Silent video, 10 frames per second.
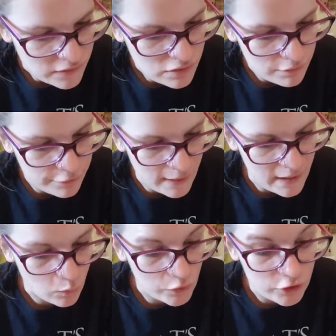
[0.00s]
Insert
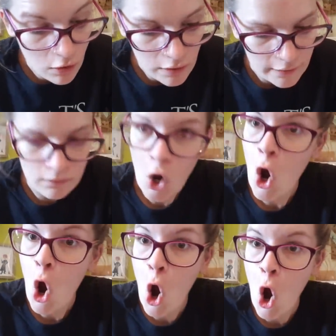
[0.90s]
thread or yarn.
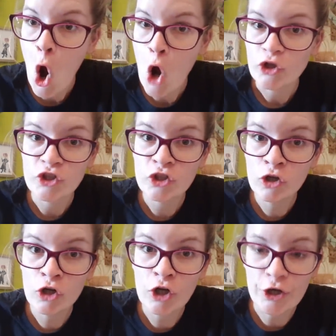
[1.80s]

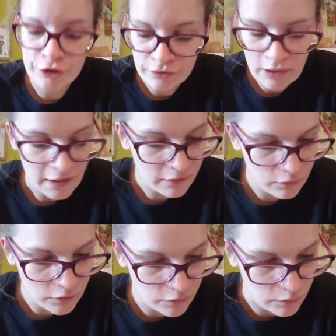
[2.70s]
Yarn? I
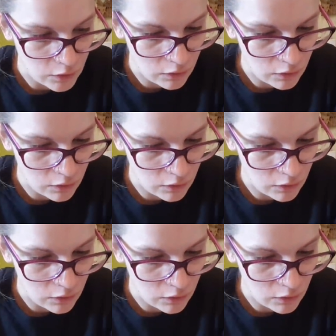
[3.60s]
didn't know you could do